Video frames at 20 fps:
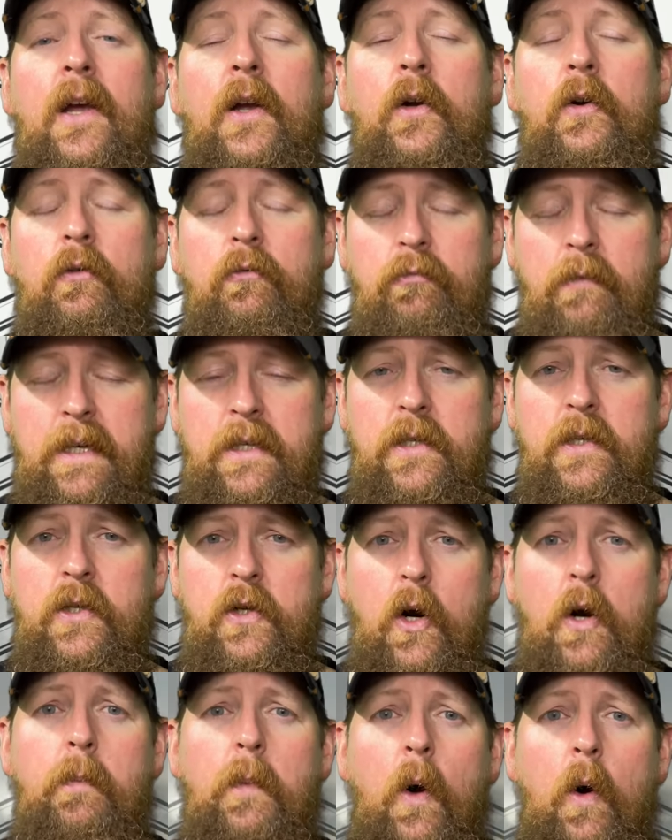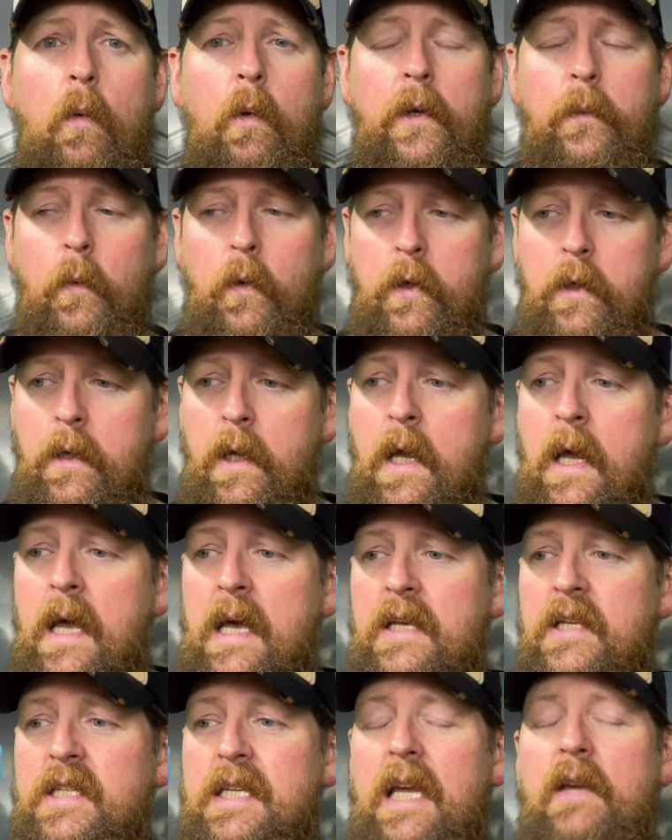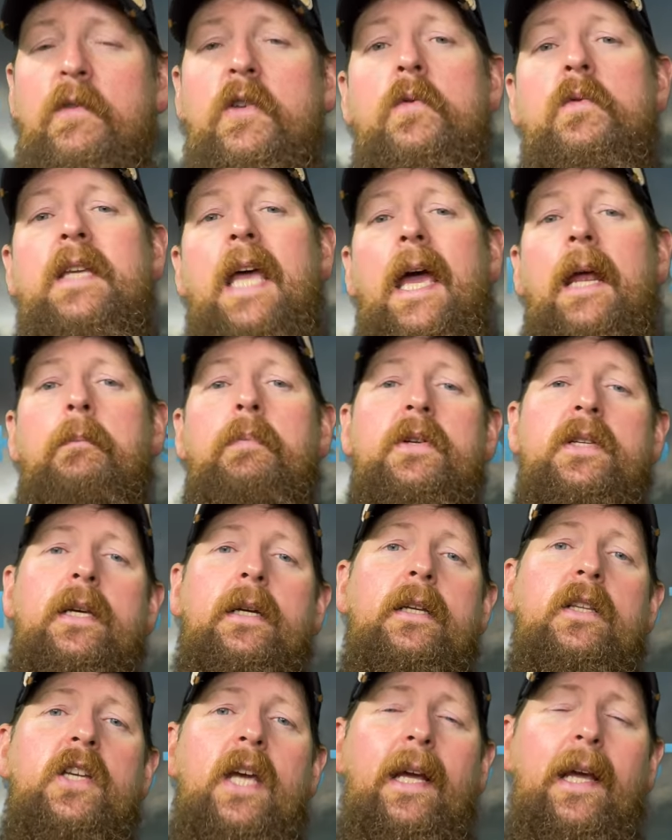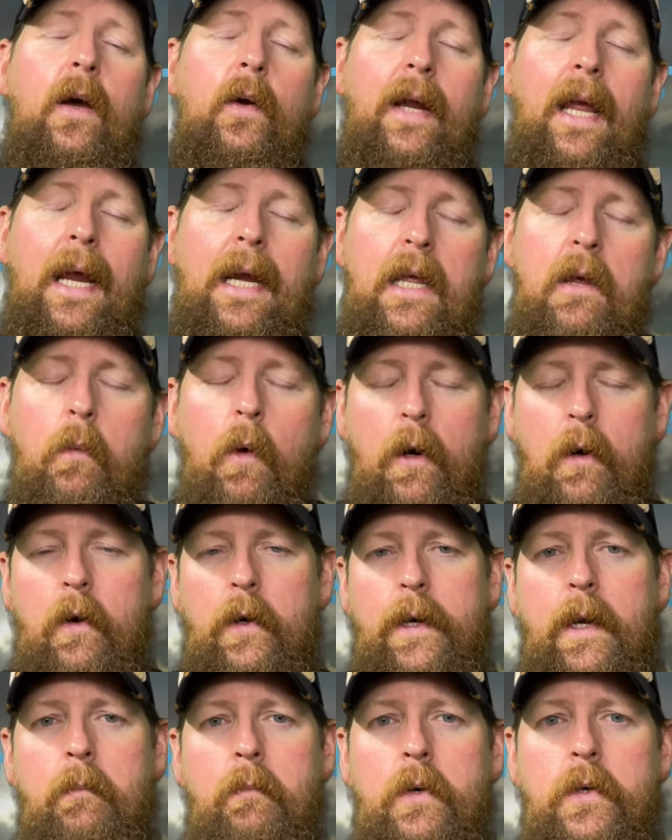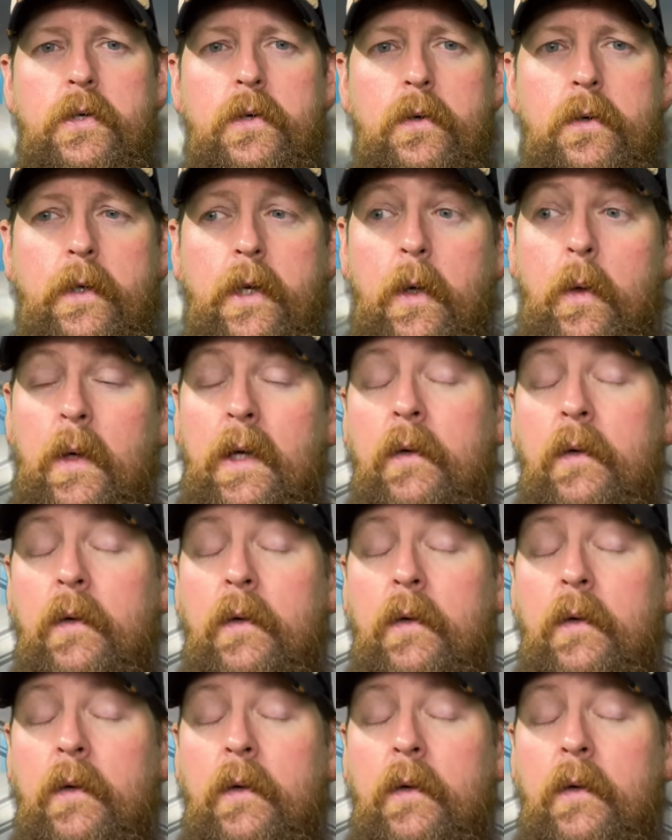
CRAZYSHARP, all one word, saves you 10% at checkout anywhere on Ember Shirt Co.